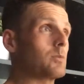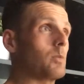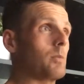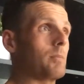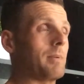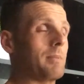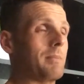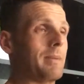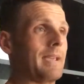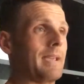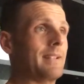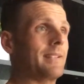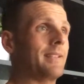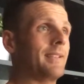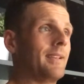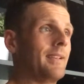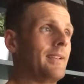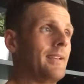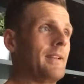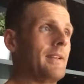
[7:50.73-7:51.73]
won't be made
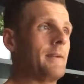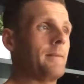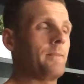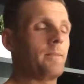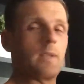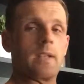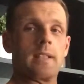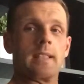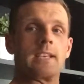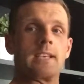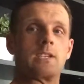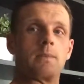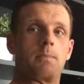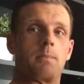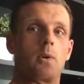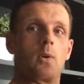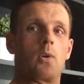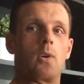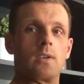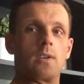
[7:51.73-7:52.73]
unless you
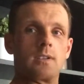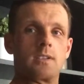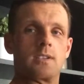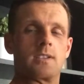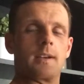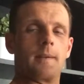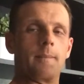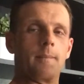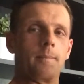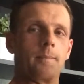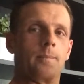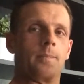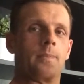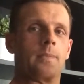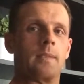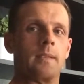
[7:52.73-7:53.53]
put on some